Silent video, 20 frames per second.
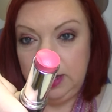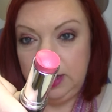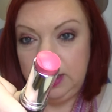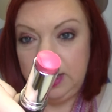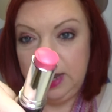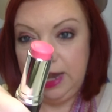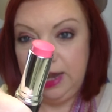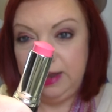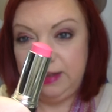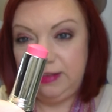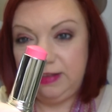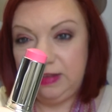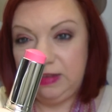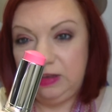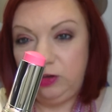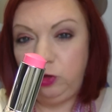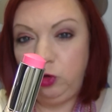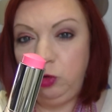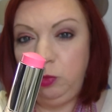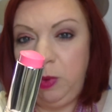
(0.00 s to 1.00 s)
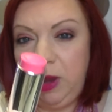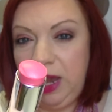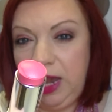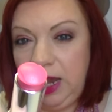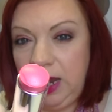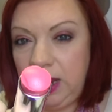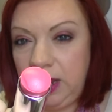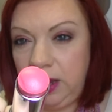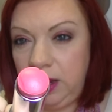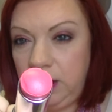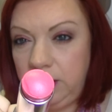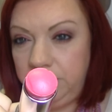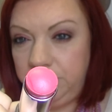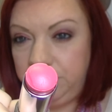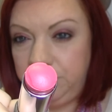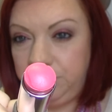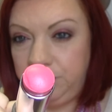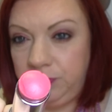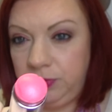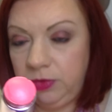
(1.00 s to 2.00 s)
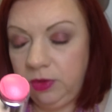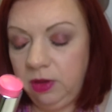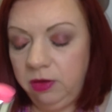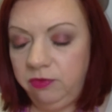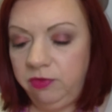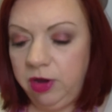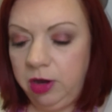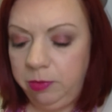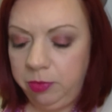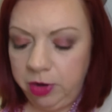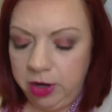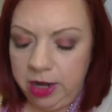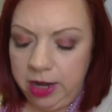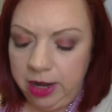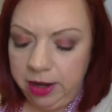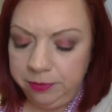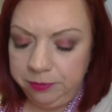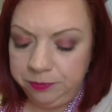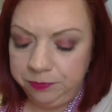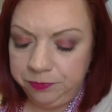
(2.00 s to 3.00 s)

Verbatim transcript: nice, true pink. Very pretty.